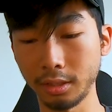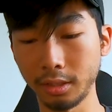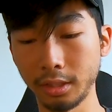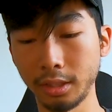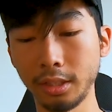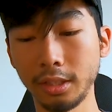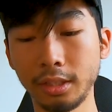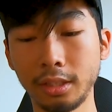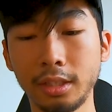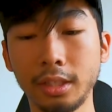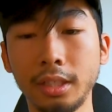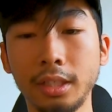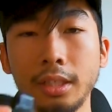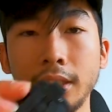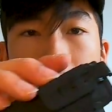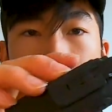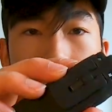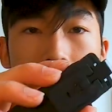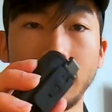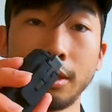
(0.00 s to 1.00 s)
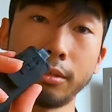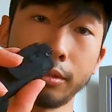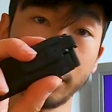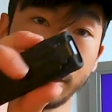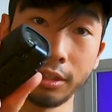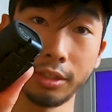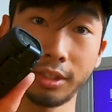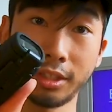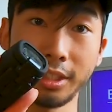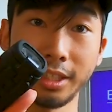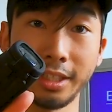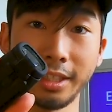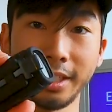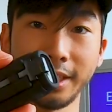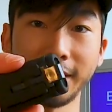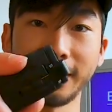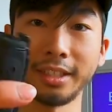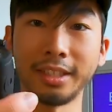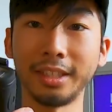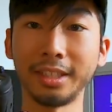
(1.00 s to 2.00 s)
Easy. Oh, here's
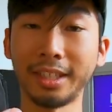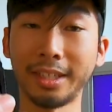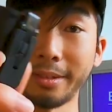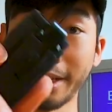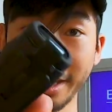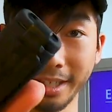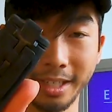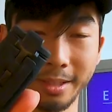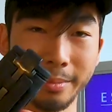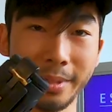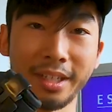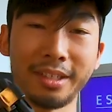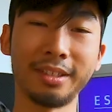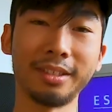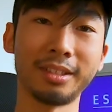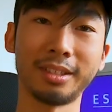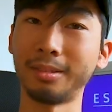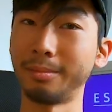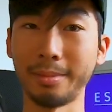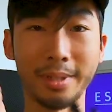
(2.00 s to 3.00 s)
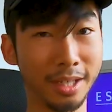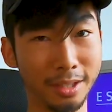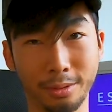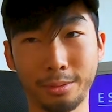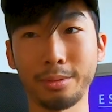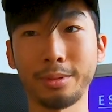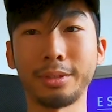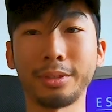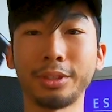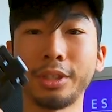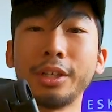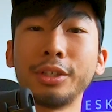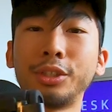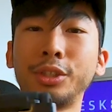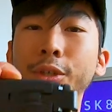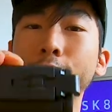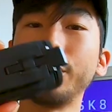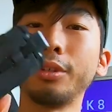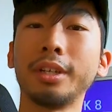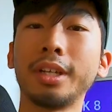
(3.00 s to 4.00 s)
the locking mechanism. May as well
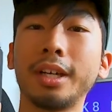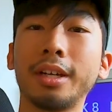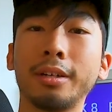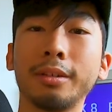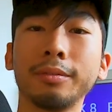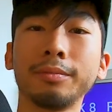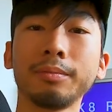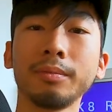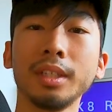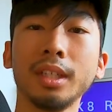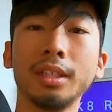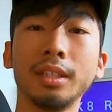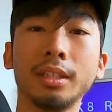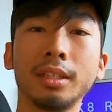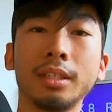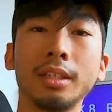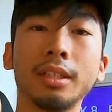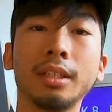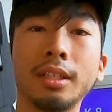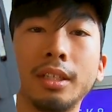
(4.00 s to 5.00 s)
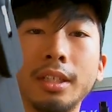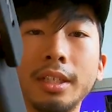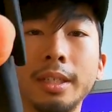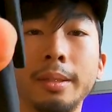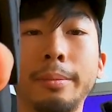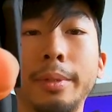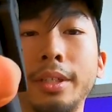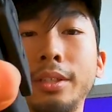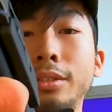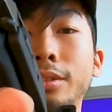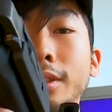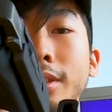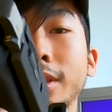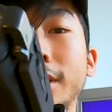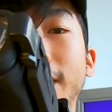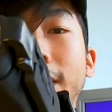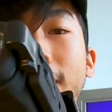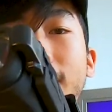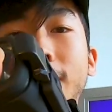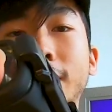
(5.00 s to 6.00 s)
show you now. It basically
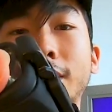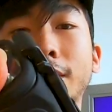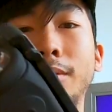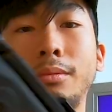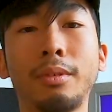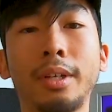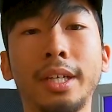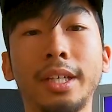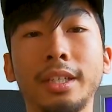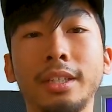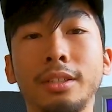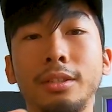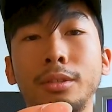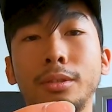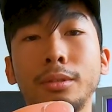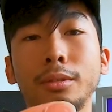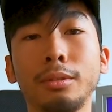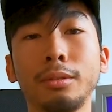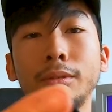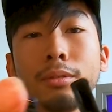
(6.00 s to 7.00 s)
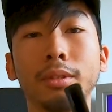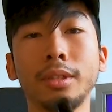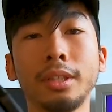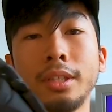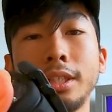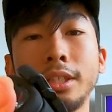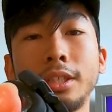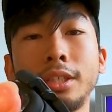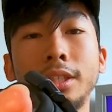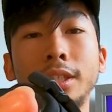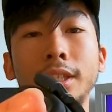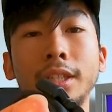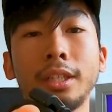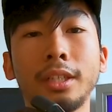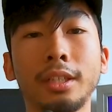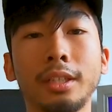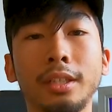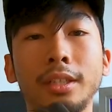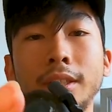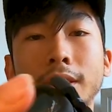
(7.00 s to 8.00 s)
locks right into this thing.